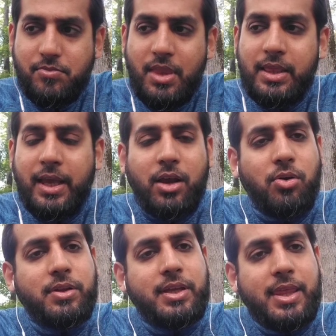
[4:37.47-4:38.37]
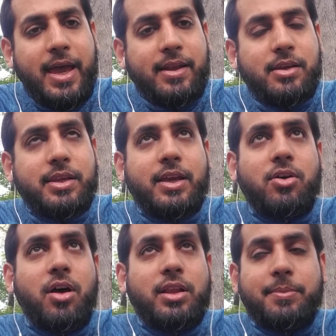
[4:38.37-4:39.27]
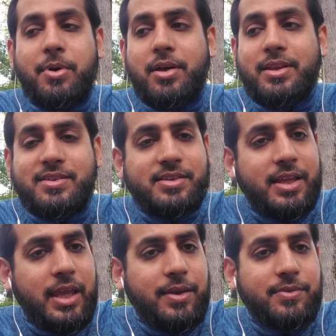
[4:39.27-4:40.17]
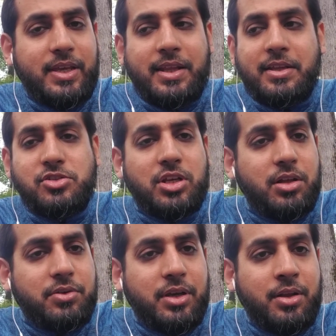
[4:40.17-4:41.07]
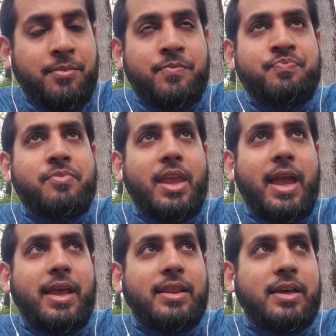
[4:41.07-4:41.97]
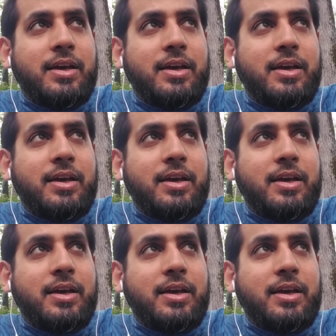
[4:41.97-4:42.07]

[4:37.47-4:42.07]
Not only that, they called upon the slaves and the children and